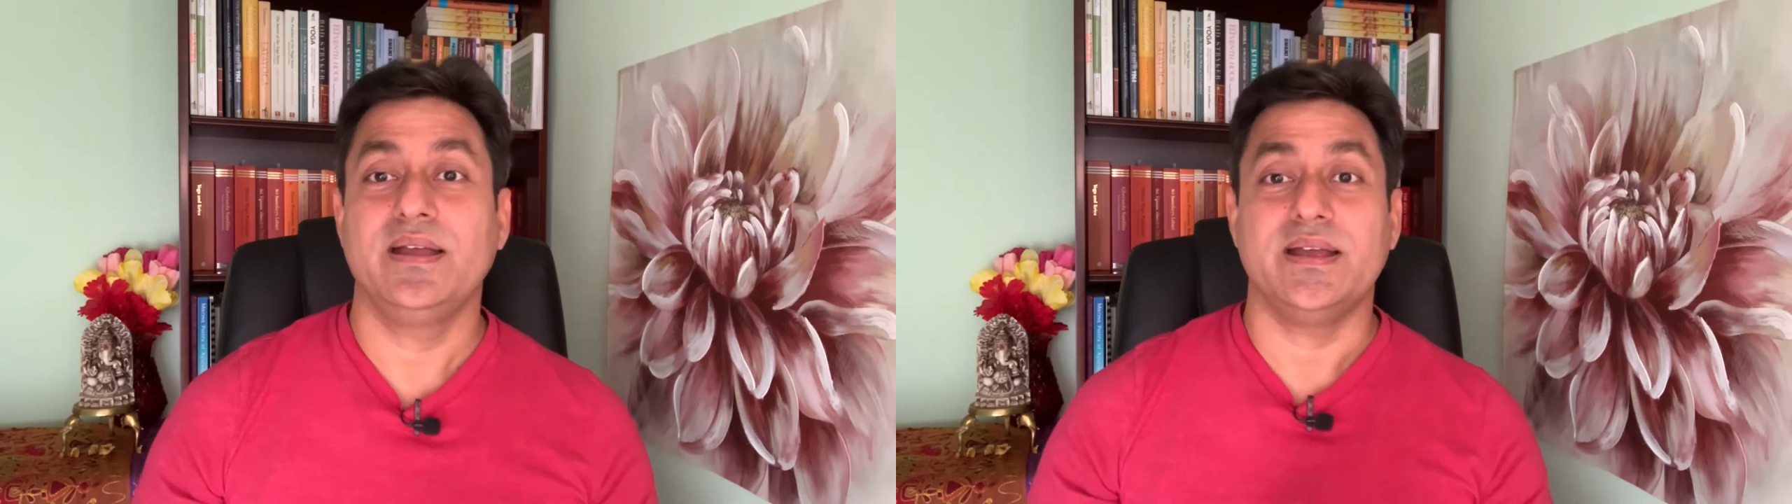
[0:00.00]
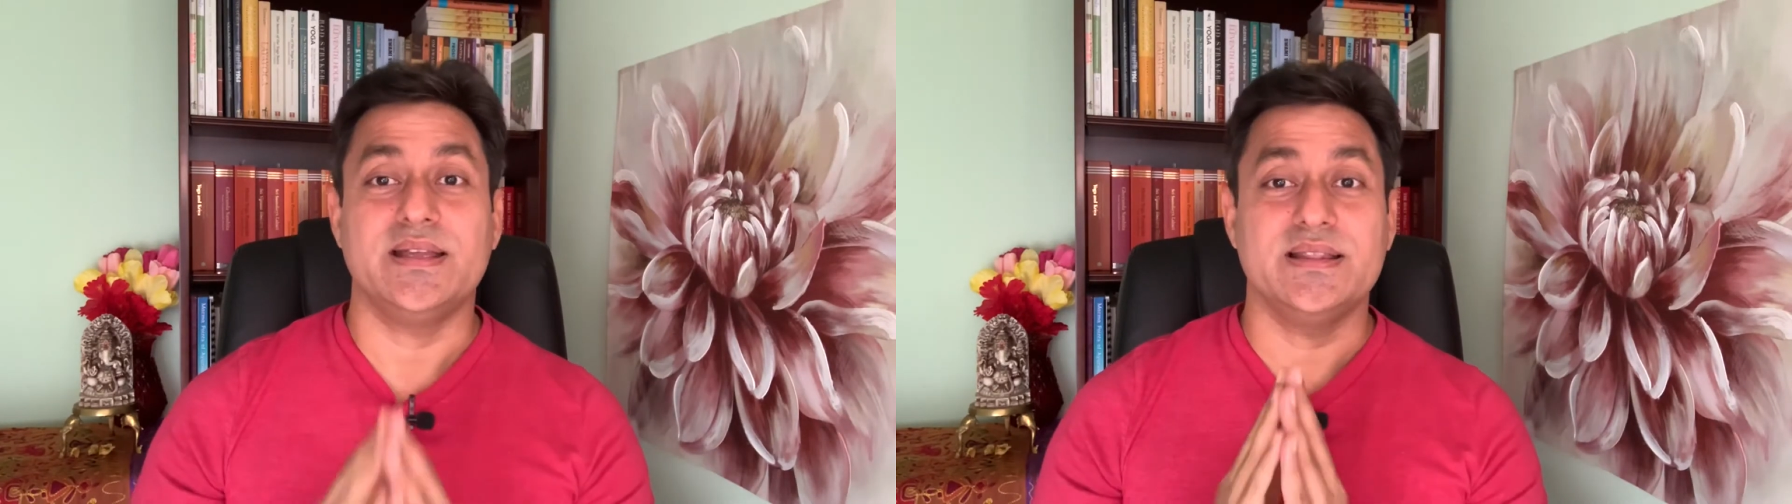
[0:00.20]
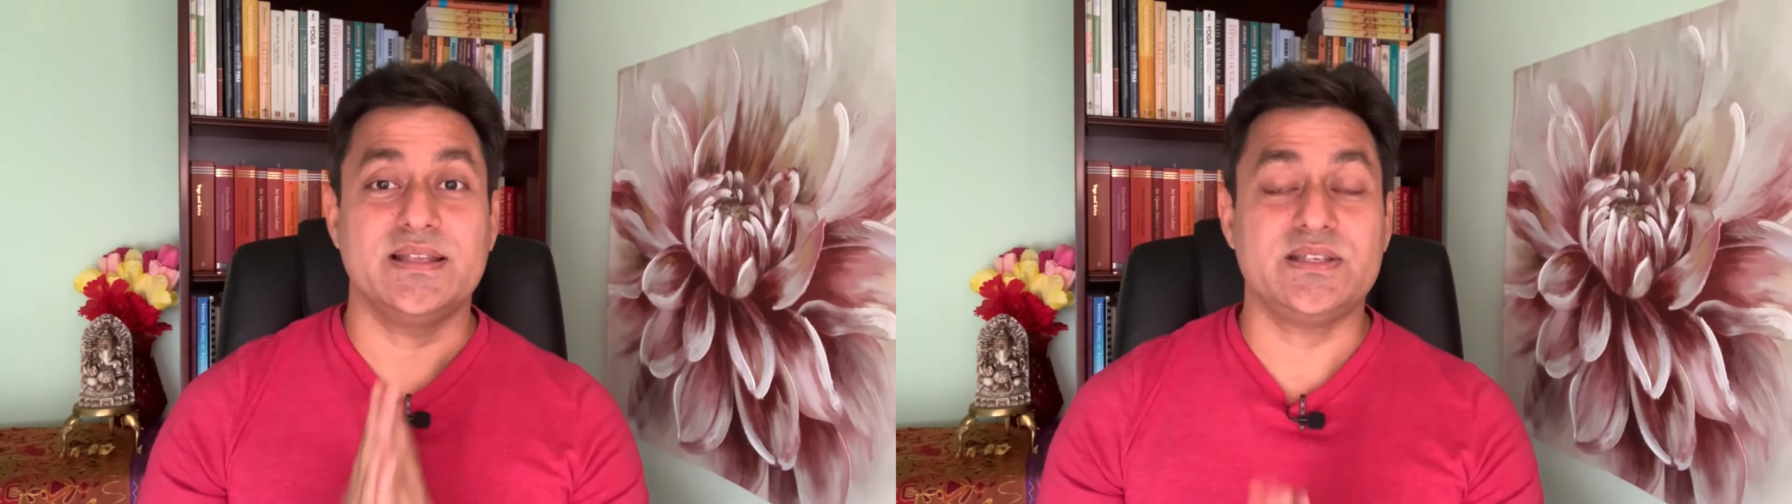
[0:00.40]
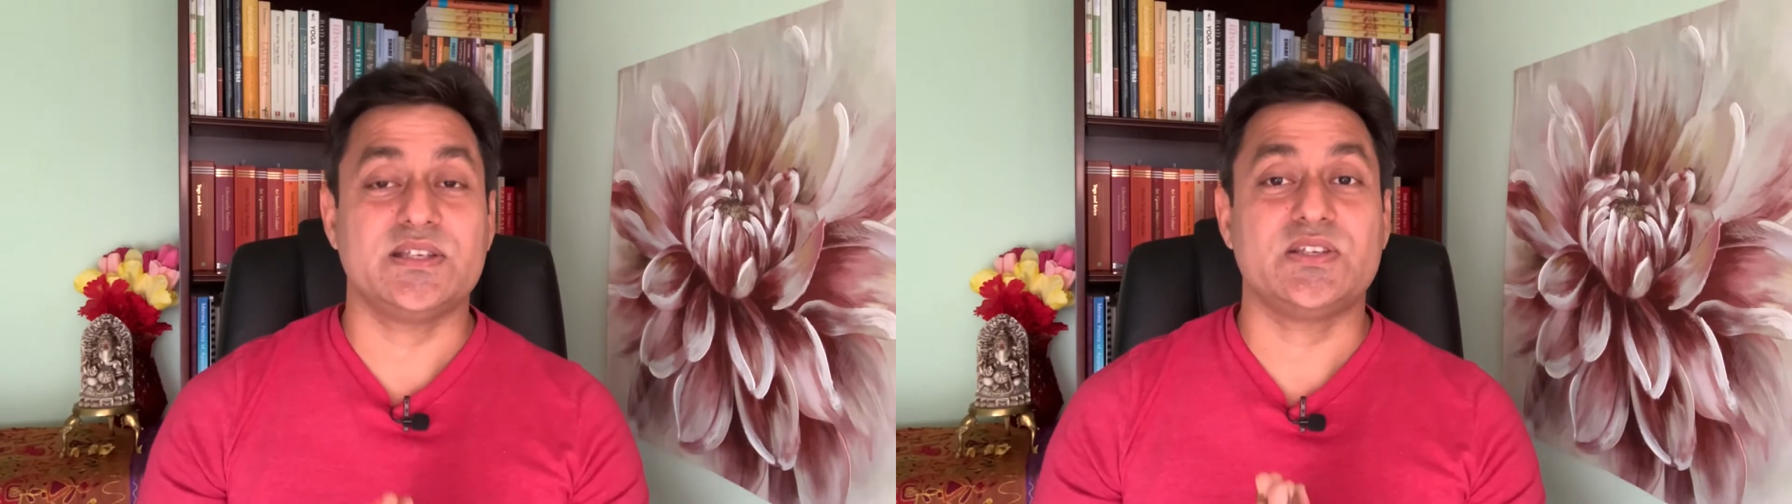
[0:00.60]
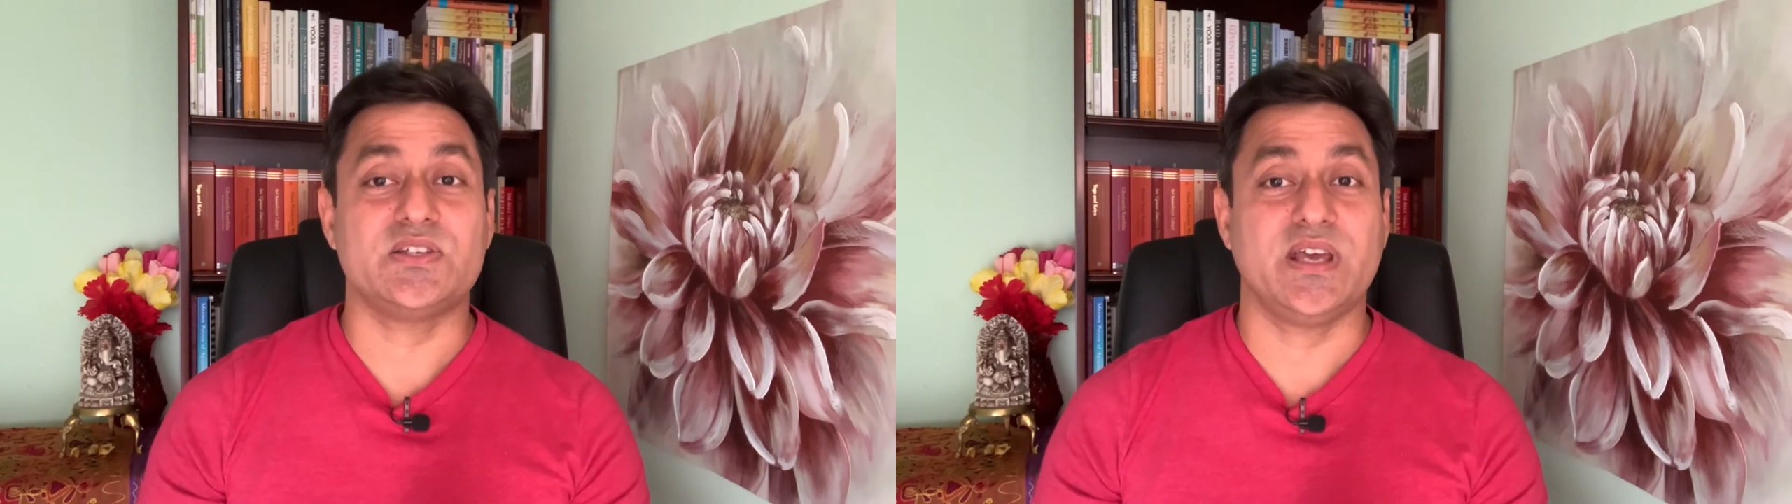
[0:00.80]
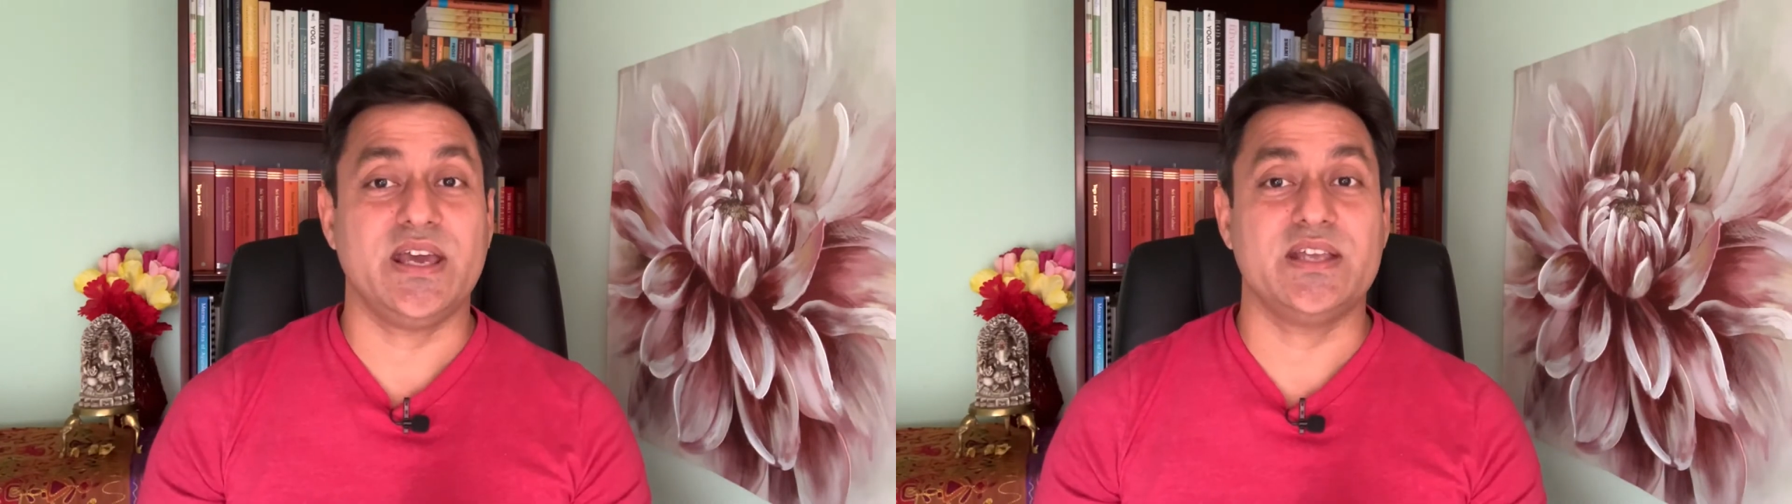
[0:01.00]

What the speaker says: In this stage,